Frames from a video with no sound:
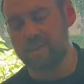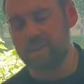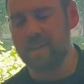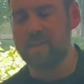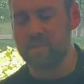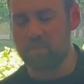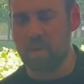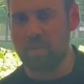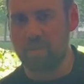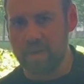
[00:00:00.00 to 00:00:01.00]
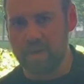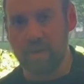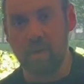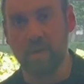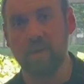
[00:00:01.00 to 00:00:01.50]
that that's the problematic
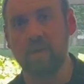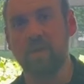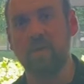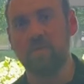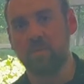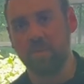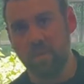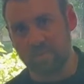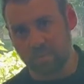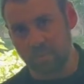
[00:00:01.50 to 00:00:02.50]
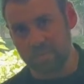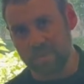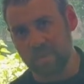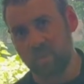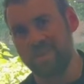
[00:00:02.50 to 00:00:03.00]
area. The blood flow has
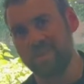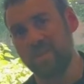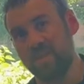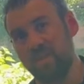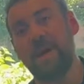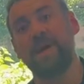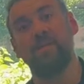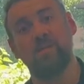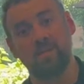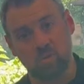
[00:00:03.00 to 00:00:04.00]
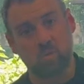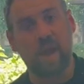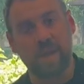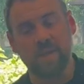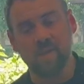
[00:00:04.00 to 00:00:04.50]
increased there. The body's
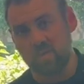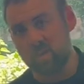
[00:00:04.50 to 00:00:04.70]
trying to